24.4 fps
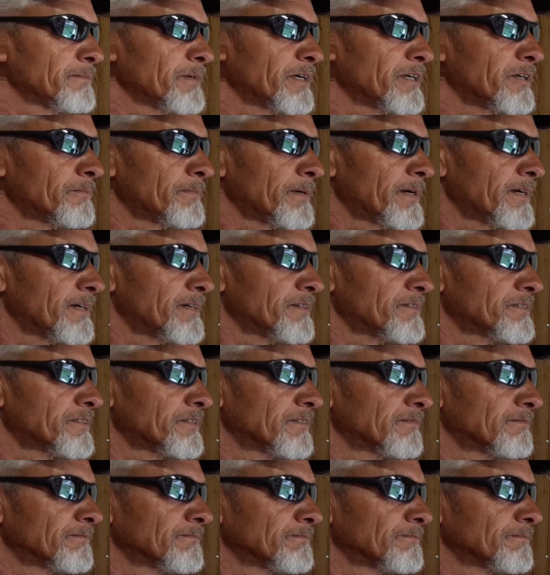better parents.
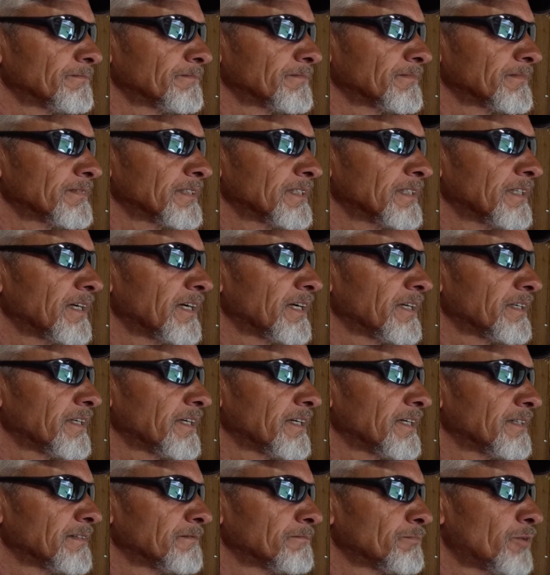And
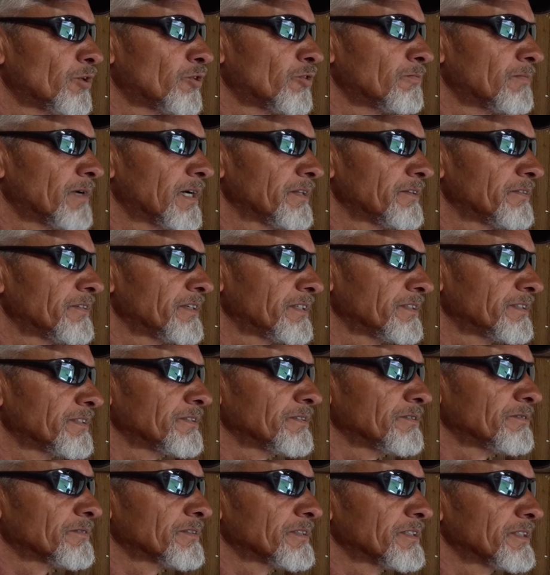my poor mother ain't done
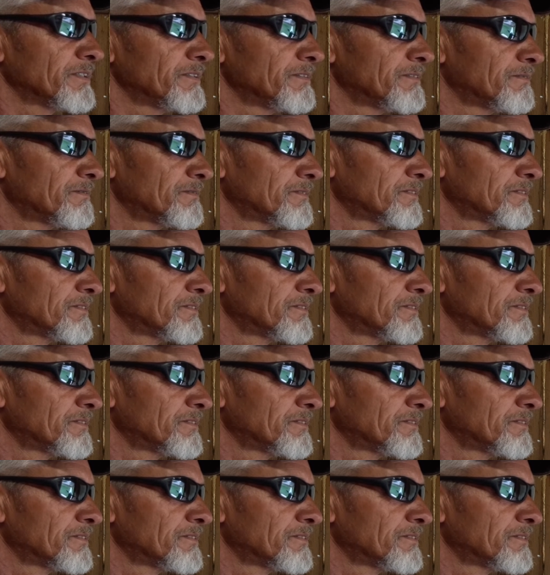no good.